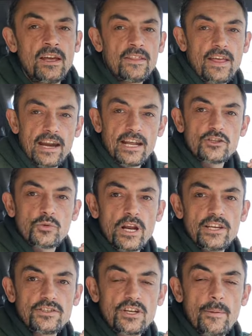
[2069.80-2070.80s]
That has
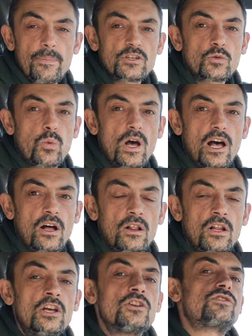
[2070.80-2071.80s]
raised up as well.
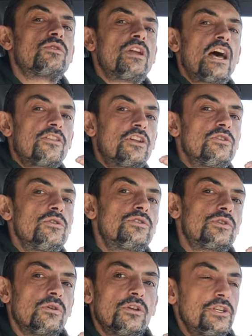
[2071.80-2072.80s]
So now the
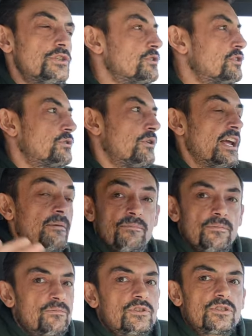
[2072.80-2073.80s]
neutral interest rate,
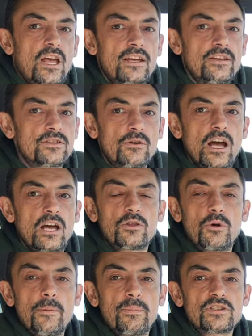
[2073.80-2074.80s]
say, is around
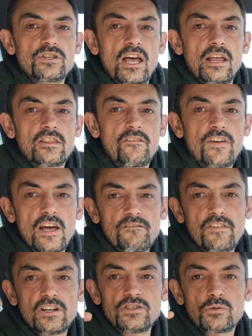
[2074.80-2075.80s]
3%. The Fed
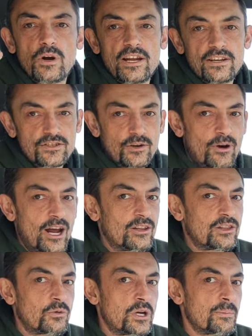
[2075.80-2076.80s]
funds rate is
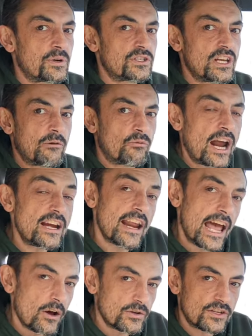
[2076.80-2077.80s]
around 3%. Right
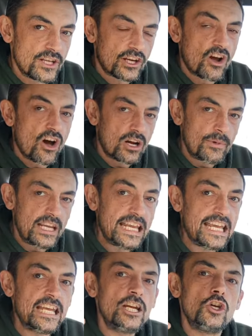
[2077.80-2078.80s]
now, is the economy
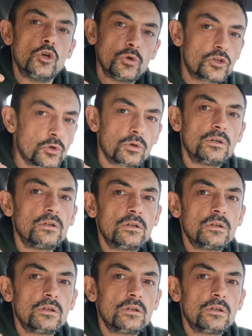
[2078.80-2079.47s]
in neutral?